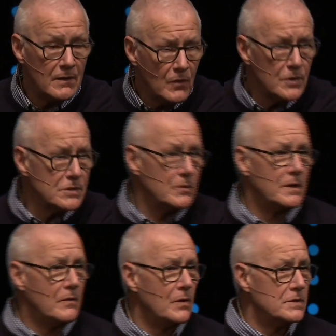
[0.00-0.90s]
Of course you
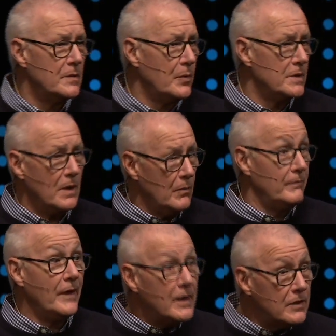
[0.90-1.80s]
would. Of course you'd appreciate Oh,
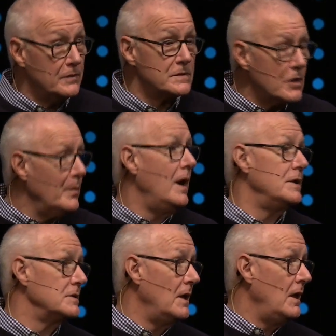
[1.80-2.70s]
thank you so
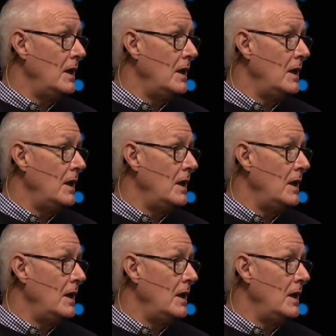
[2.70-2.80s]
much